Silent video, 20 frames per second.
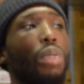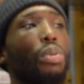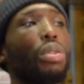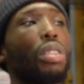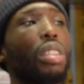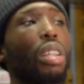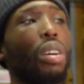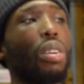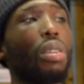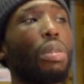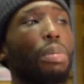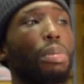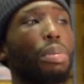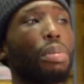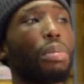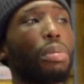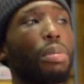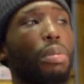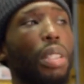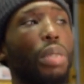It would help. Too
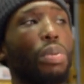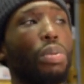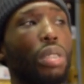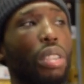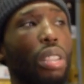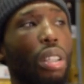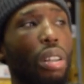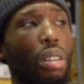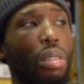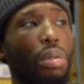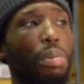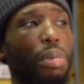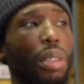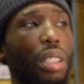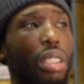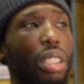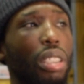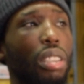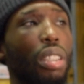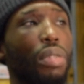much? It would help,
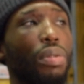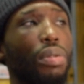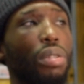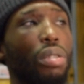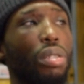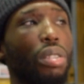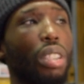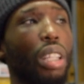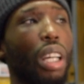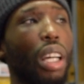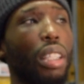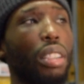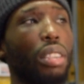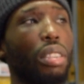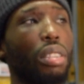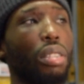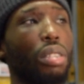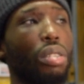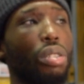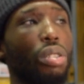but there's nothing you
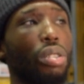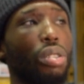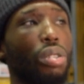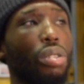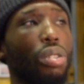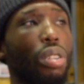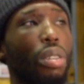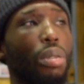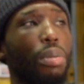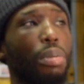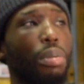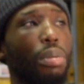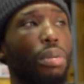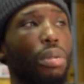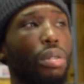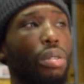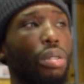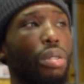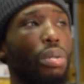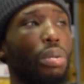can stop
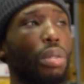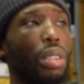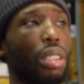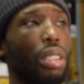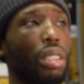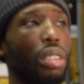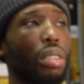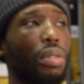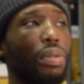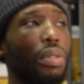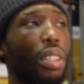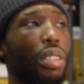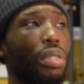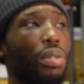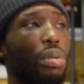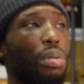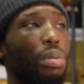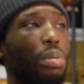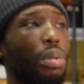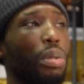doing. Because the first
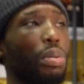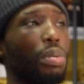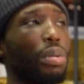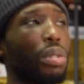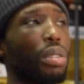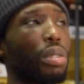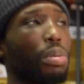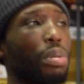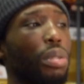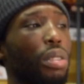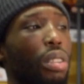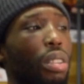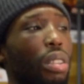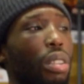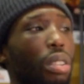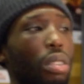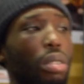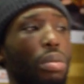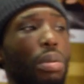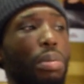thing when people go to prison,
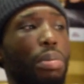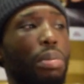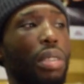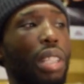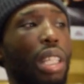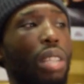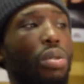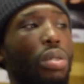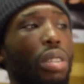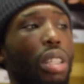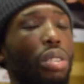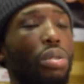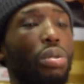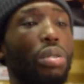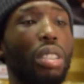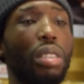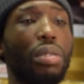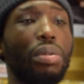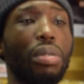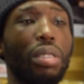they look at you
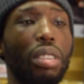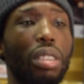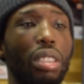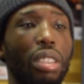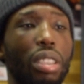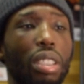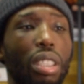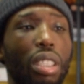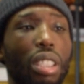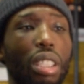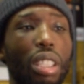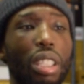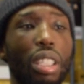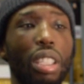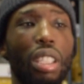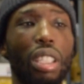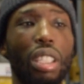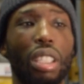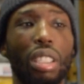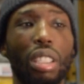different.
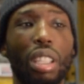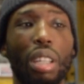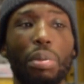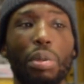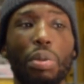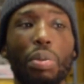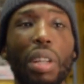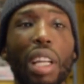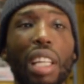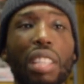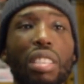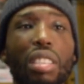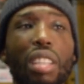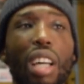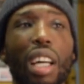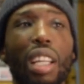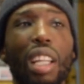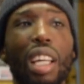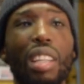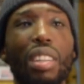You know what I mean? When I
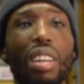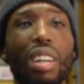start